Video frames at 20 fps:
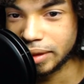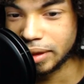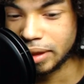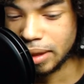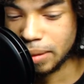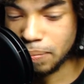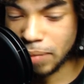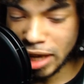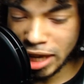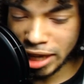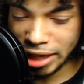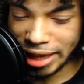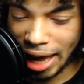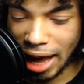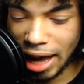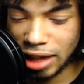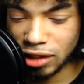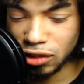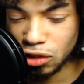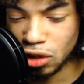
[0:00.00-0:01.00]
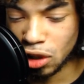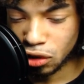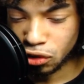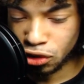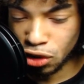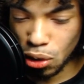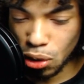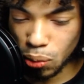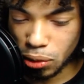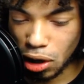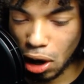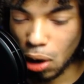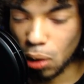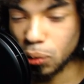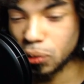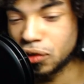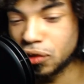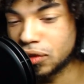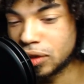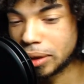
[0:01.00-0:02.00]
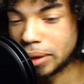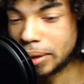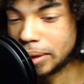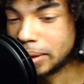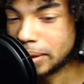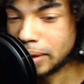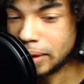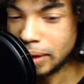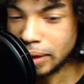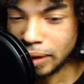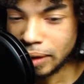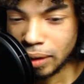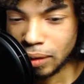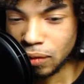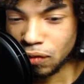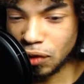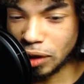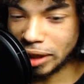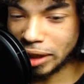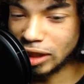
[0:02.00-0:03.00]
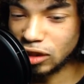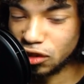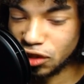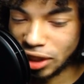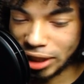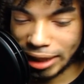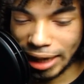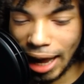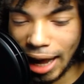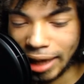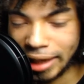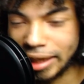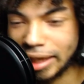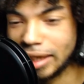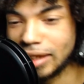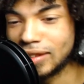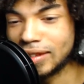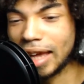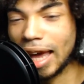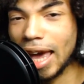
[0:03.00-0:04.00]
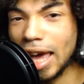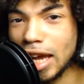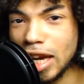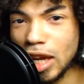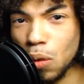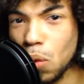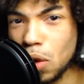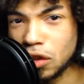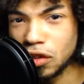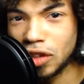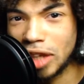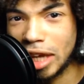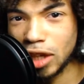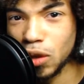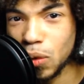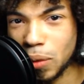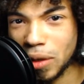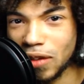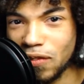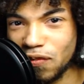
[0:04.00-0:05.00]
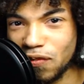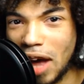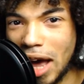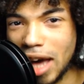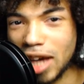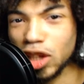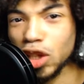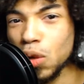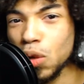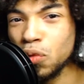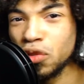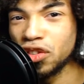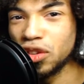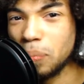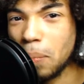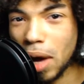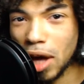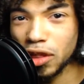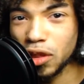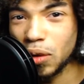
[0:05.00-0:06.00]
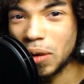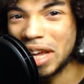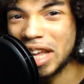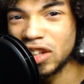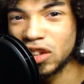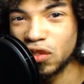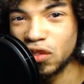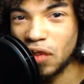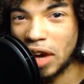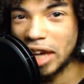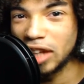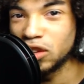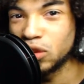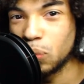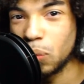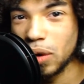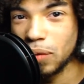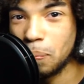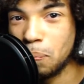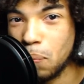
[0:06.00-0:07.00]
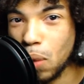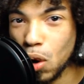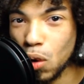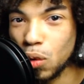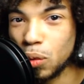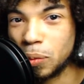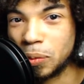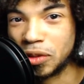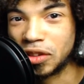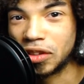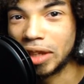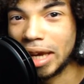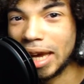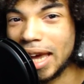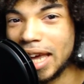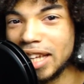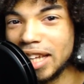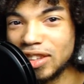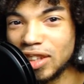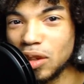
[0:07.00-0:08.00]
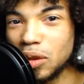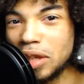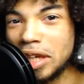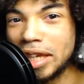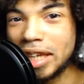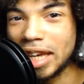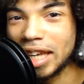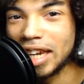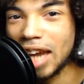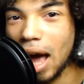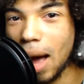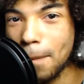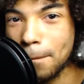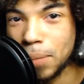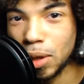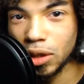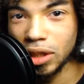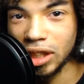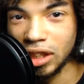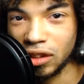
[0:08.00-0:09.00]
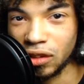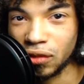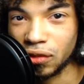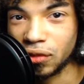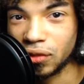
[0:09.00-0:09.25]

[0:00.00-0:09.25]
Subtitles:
Mikan's, Junko's, freaking Chiaki's, any ones that you can find. You smother his face with boobs until he cannot breathe.